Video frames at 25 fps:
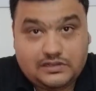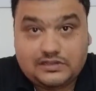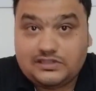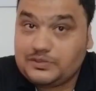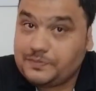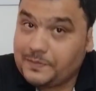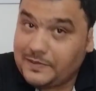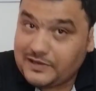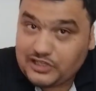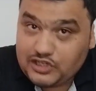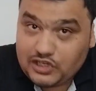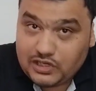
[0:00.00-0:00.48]
a
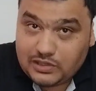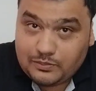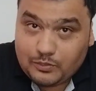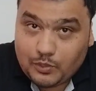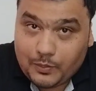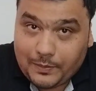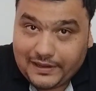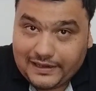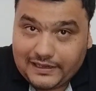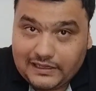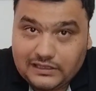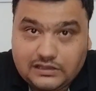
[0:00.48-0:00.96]
special
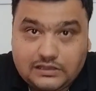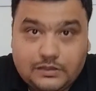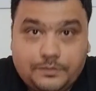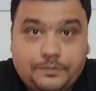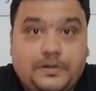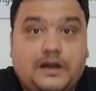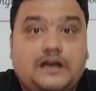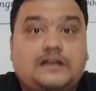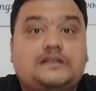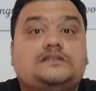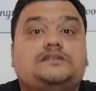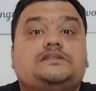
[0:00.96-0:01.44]
moment in the
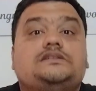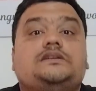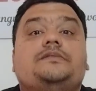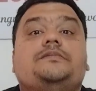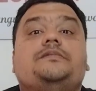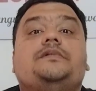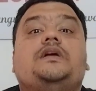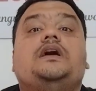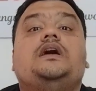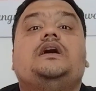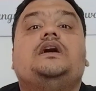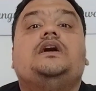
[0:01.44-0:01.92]
past.
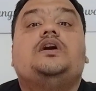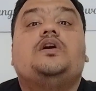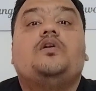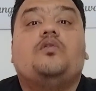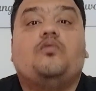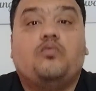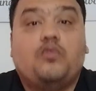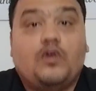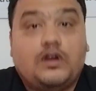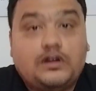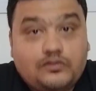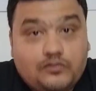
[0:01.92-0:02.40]

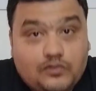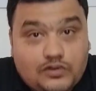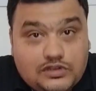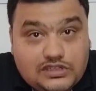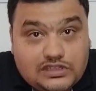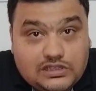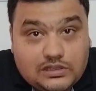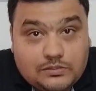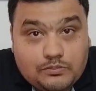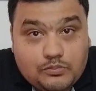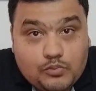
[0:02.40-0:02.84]
What was the